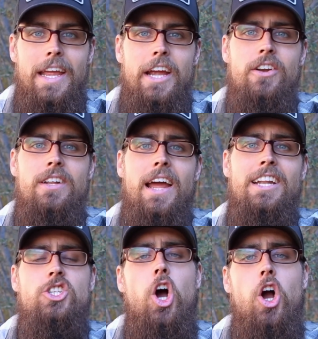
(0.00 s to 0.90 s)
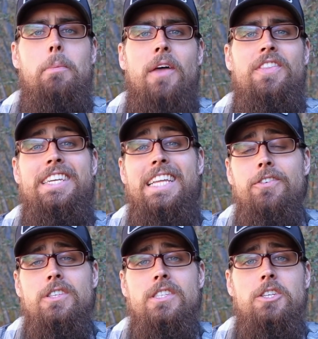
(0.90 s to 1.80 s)
here today to talk about the
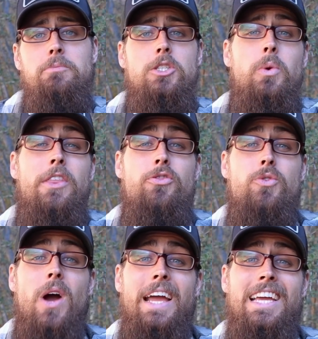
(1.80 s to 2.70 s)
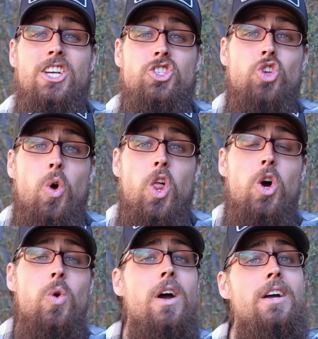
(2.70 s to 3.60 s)
differences between thru-hiking
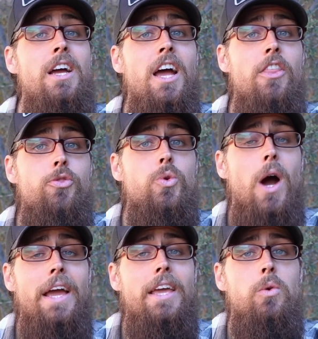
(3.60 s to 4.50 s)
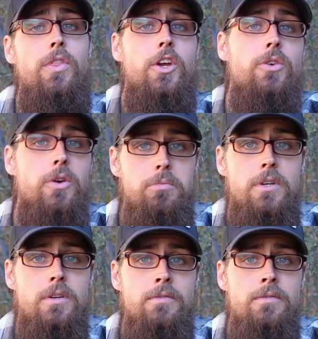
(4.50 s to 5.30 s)
solo and thru-hiking with a group.